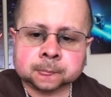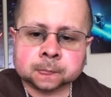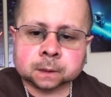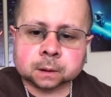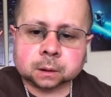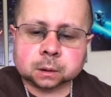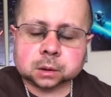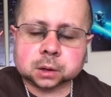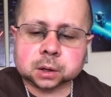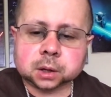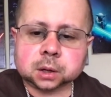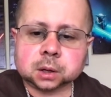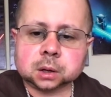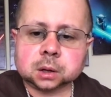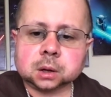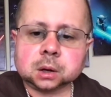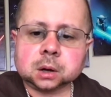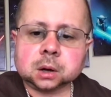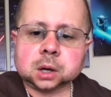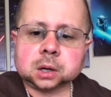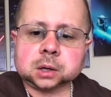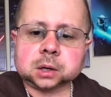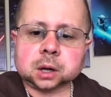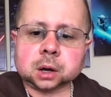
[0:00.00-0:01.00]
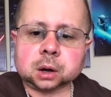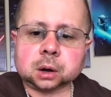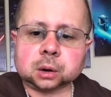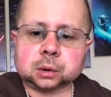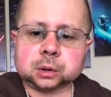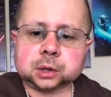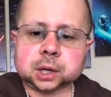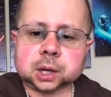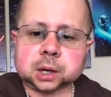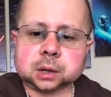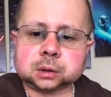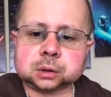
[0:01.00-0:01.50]
okay? Now all you
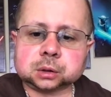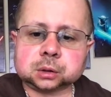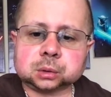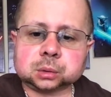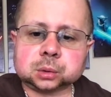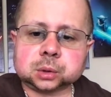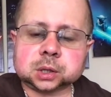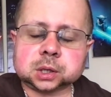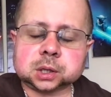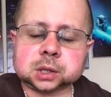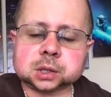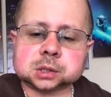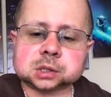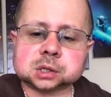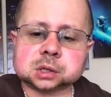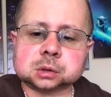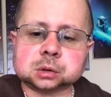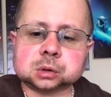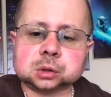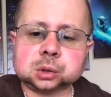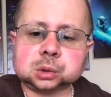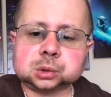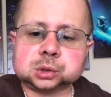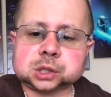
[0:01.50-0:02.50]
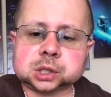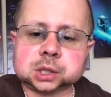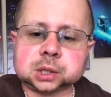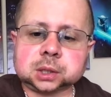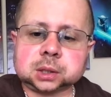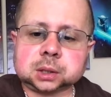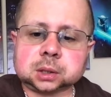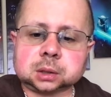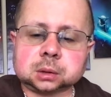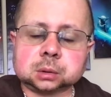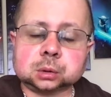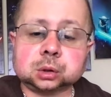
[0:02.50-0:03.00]
gotta do is loosen
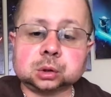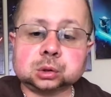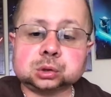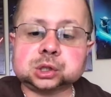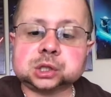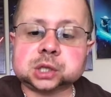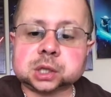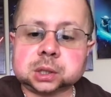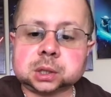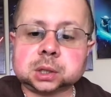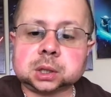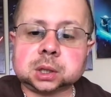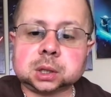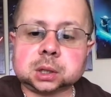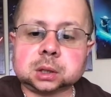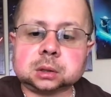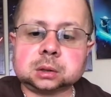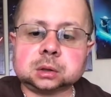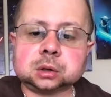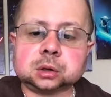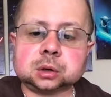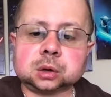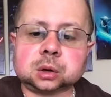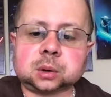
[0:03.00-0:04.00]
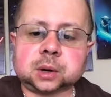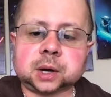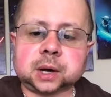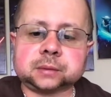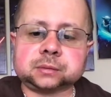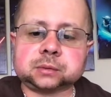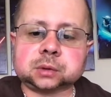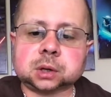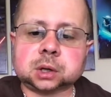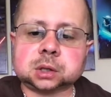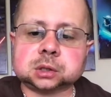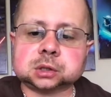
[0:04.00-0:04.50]
it. You don't have
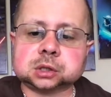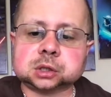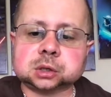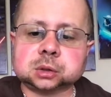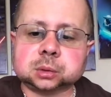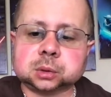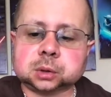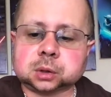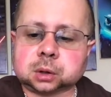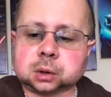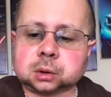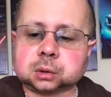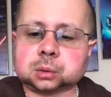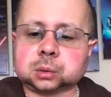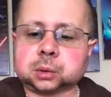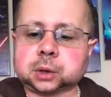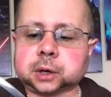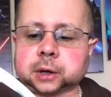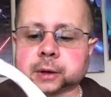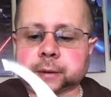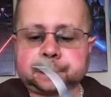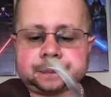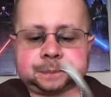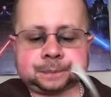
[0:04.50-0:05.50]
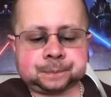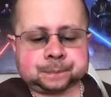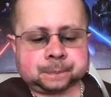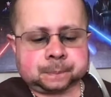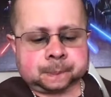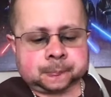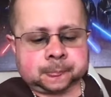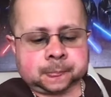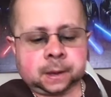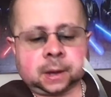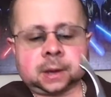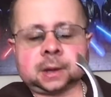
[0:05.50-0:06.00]
to unscrew it all the way.
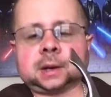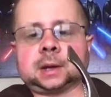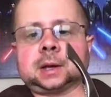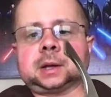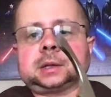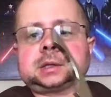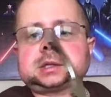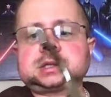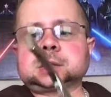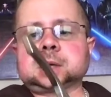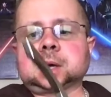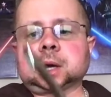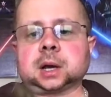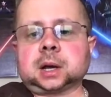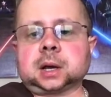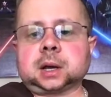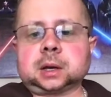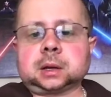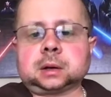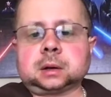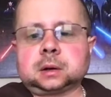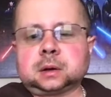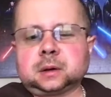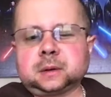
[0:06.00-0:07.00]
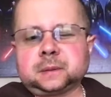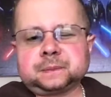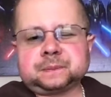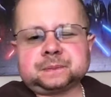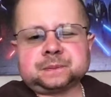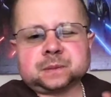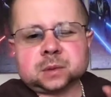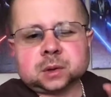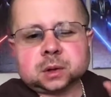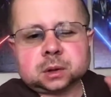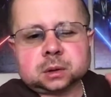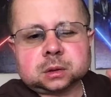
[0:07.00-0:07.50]
And inside
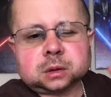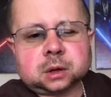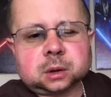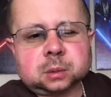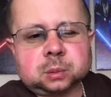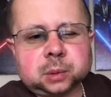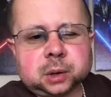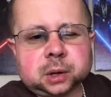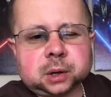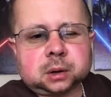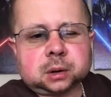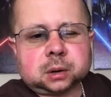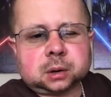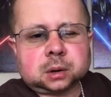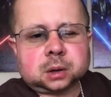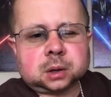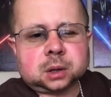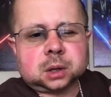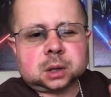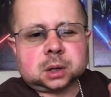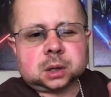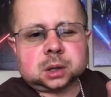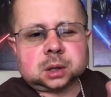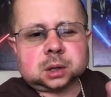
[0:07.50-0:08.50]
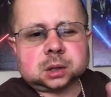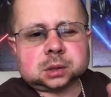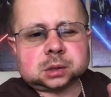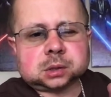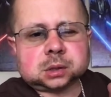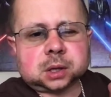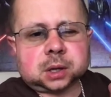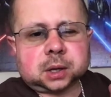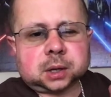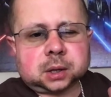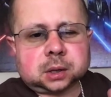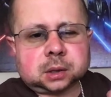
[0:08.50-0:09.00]
the emitter is
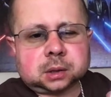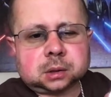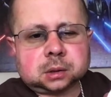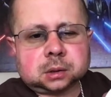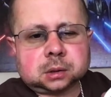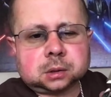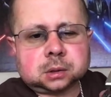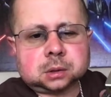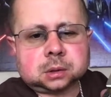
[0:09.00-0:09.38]
a